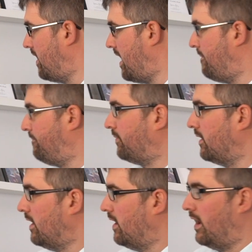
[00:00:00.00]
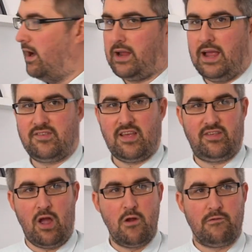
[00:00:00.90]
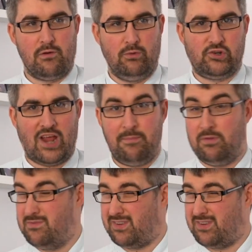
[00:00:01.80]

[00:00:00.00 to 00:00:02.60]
that. Okay, so that's the overall shape of them.